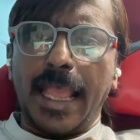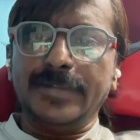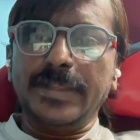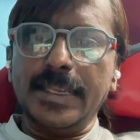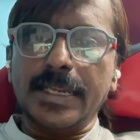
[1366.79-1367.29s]

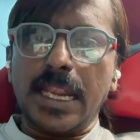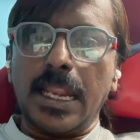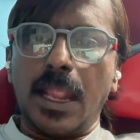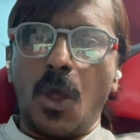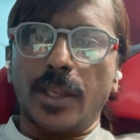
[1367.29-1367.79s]
as a
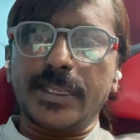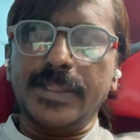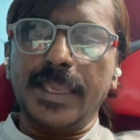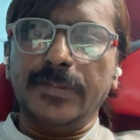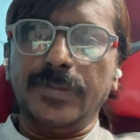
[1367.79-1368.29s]

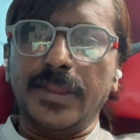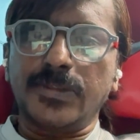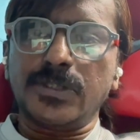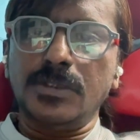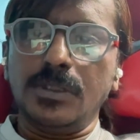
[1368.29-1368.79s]

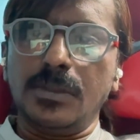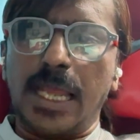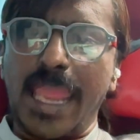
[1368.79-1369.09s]
organization,